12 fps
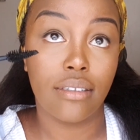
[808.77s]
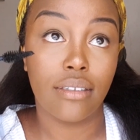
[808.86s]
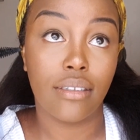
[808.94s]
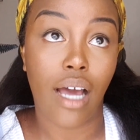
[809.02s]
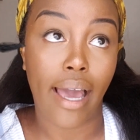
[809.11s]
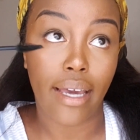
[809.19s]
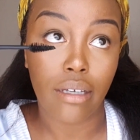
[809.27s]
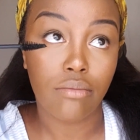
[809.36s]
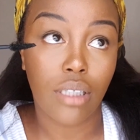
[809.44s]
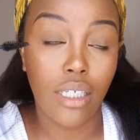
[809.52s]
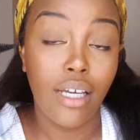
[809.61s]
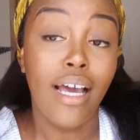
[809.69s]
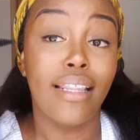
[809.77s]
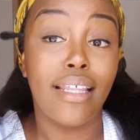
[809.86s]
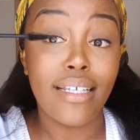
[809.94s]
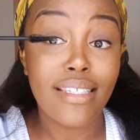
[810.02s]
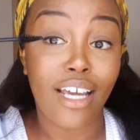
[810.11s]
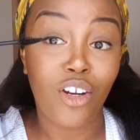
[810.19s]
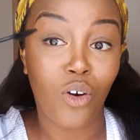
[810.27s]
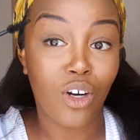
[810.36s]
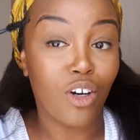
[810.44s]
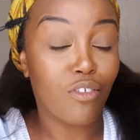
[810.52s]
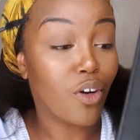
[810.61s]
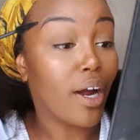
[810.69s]
the inside corner
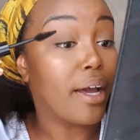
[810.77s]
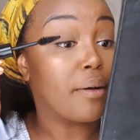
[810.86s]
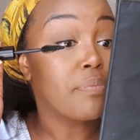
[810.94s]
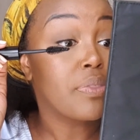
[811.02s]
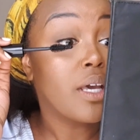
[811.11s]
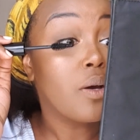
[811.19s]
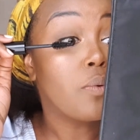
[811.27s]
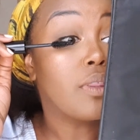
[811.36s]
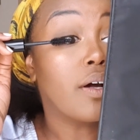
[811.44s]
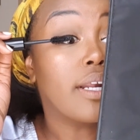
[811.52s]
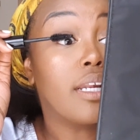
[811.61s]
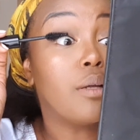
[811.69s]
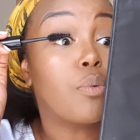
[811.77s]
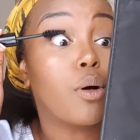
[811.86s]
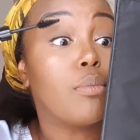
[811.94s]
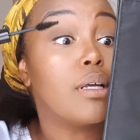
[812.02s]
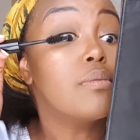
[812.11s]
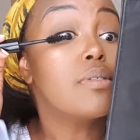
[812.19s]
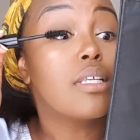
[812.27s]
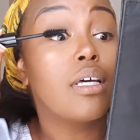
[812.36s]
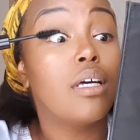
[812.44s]
of your eye without any problems.